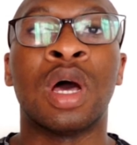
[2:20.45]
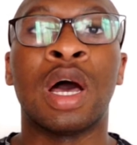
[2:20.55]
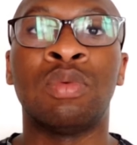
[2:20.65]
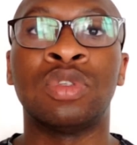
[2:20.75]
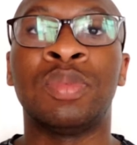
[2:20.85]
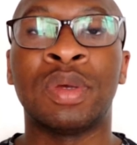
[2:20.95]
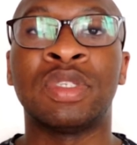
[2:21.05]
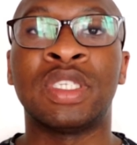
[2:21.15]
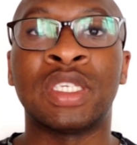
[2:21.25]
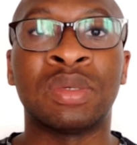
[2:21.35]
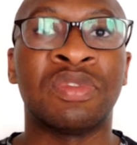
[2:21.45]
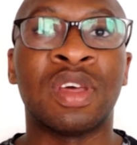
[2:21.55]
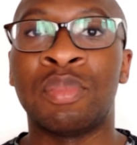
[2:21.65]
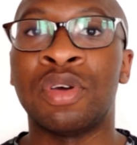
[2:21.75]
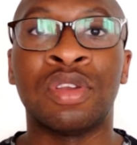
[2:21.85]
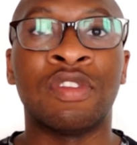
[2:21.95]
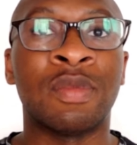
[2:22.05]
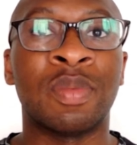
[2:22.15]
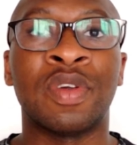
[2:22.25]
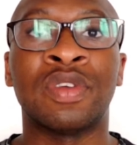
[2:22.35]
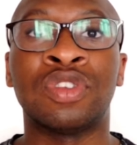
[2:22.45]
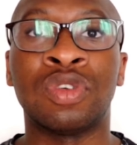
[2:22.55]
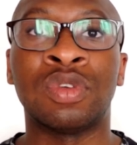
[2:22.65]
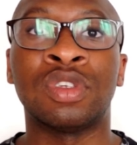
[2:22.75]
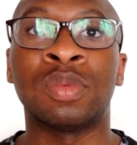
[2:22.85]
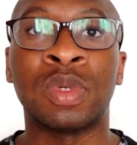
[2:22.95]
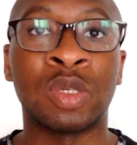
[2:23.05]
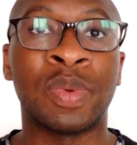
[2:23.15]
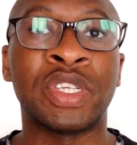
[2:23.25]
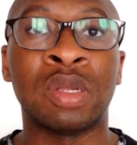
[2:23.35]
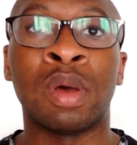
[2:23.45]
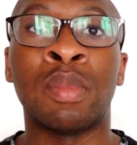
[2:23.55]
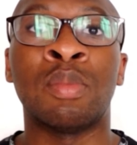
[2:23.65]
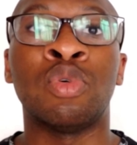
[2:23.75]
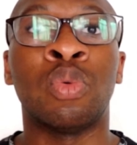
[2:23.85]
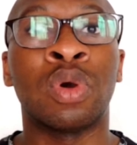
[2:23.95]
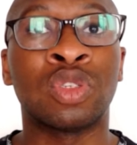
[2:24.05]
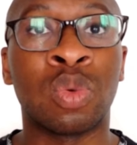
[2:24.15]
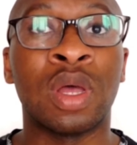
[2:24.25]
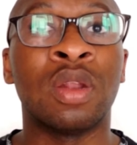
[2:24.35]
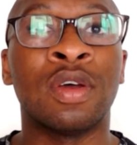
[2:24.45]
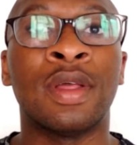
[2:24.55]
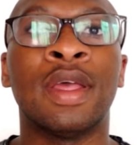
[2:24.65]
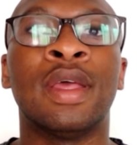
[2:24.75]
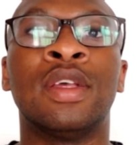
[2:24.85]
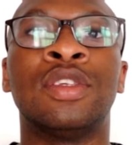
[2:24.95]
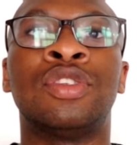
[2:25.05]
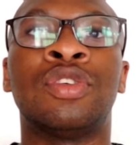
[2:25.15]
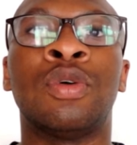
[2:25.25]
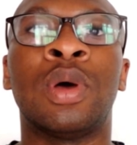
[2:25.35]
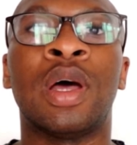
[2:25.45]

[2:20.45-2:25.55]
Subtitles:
I want to be able to take some of that burden off my parents' shoulders, especially my mum, who works quite a lot. So